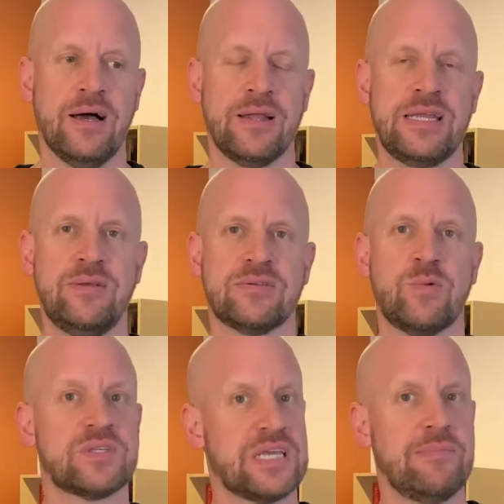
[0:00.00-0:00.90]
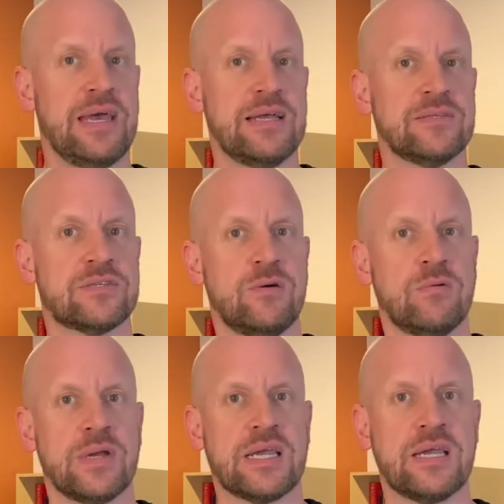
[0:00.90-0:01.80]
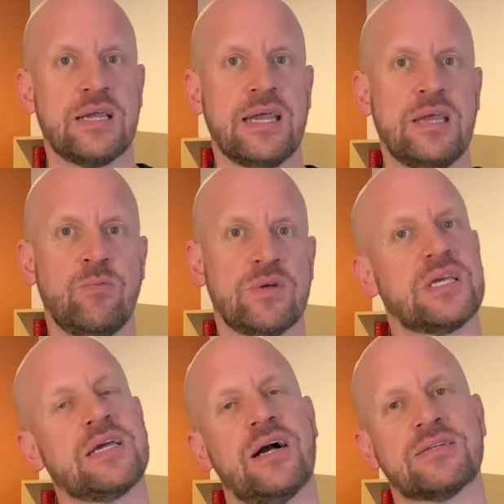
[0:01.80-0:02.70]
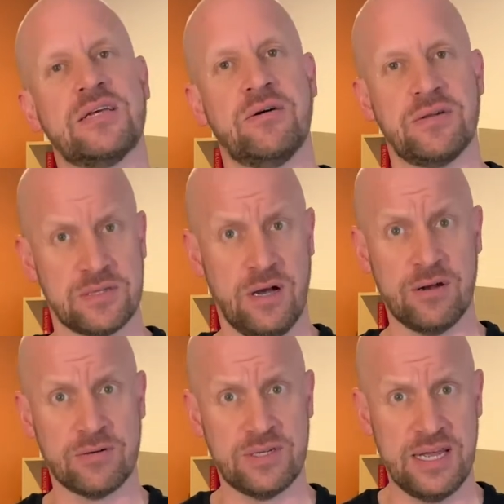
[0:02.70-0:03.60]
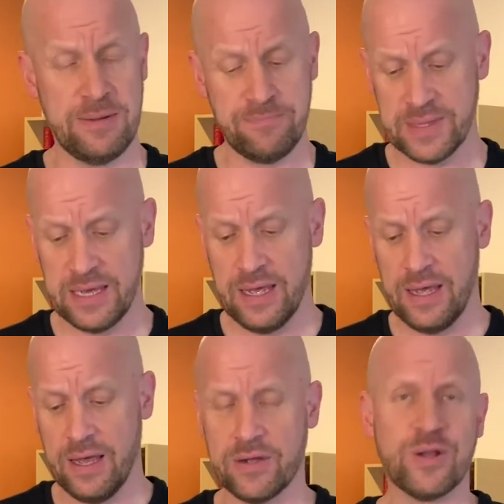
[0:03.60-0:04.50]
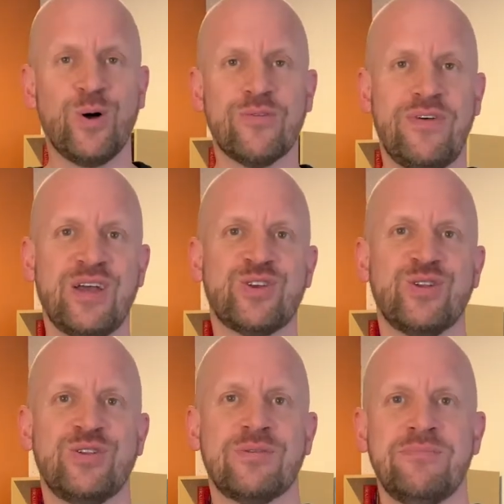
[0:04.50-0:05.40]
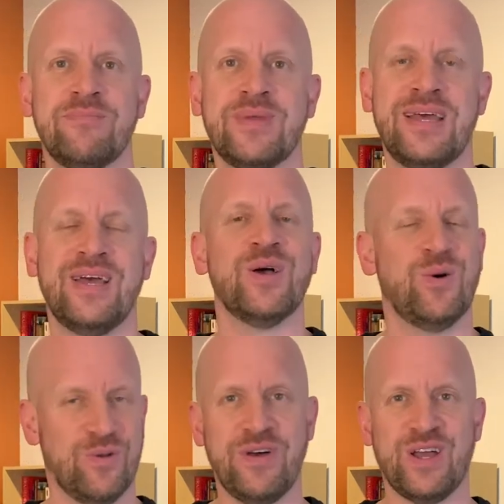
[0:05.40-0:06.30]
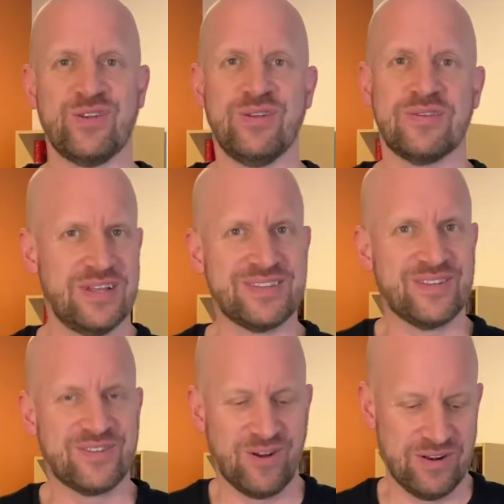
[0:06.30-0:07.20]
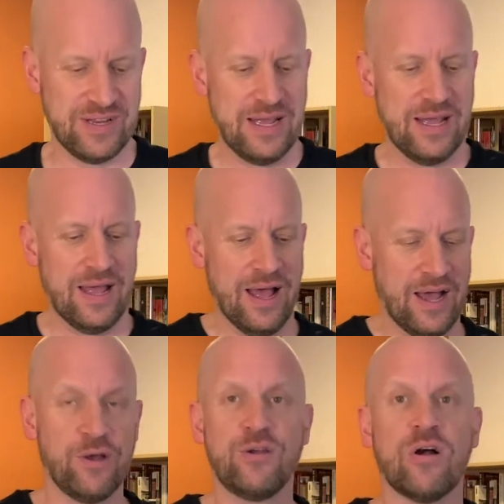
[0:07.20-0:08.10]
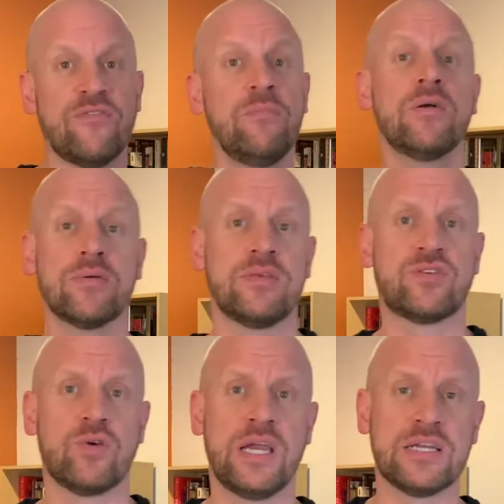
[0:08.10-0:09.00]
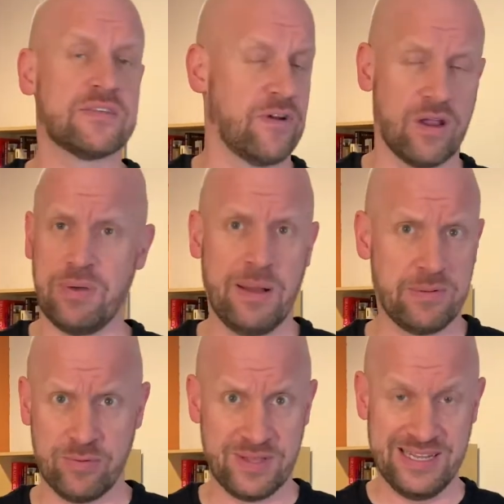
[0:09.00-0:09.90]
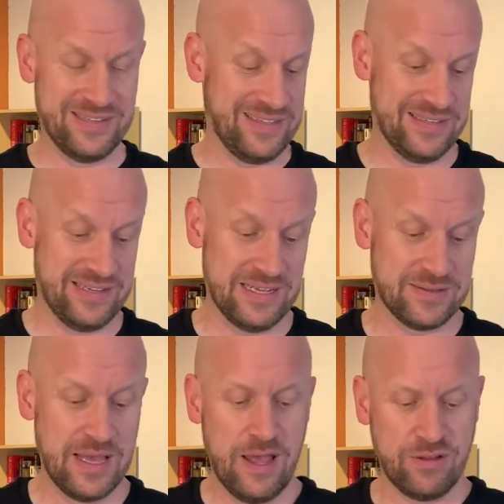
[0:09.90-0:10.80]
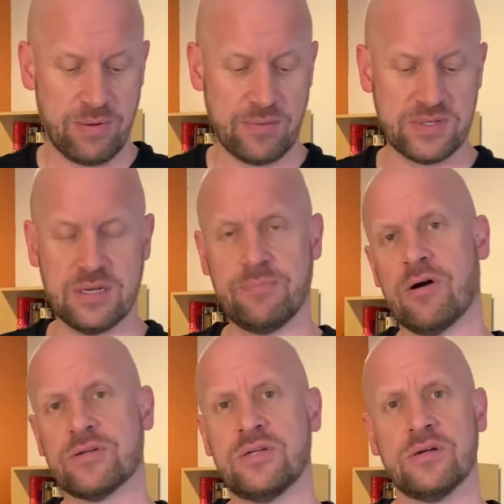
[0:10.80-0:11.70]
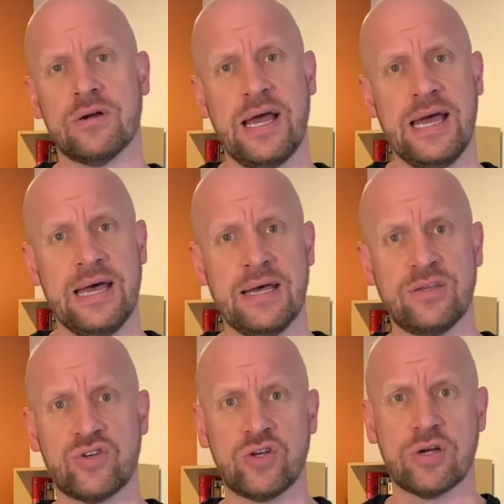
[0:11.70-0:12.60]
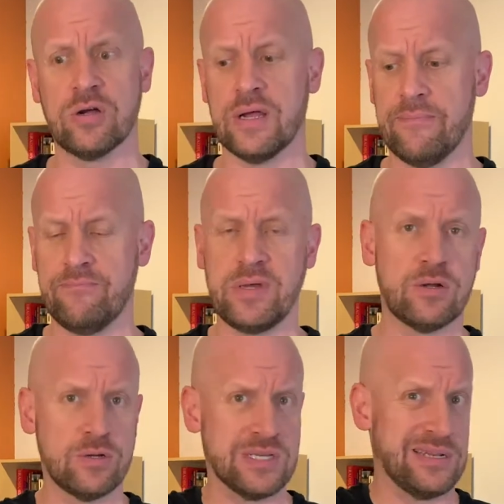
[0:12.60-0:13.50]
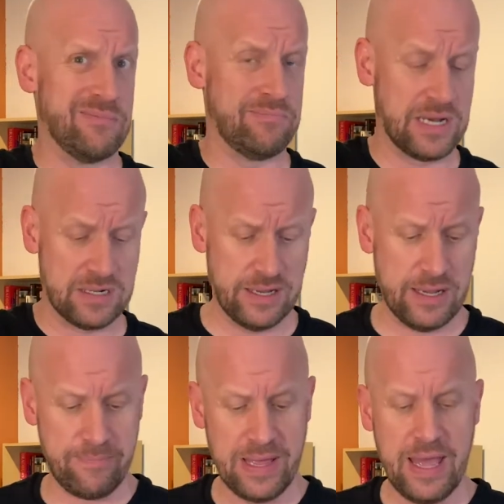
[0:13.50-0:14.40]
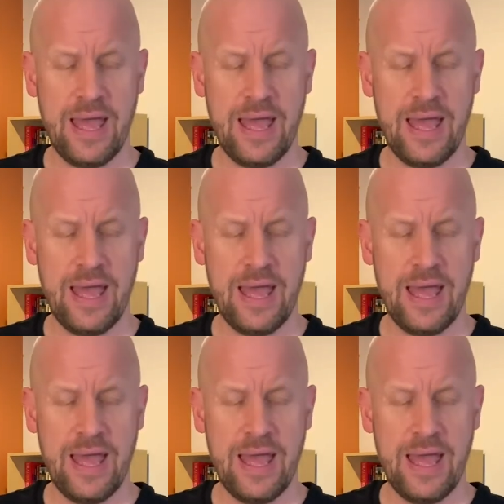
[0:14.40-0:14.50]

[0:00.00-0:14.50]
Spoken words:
He is a whiskey man, so we're making a whiskey cocktail in his honor today. A good old-fashioned. So let's get started. I know you're all familiar with this drink. It's very popular with the kids these days. You've probably seen a bartender add sugar and bitters and muddle it up.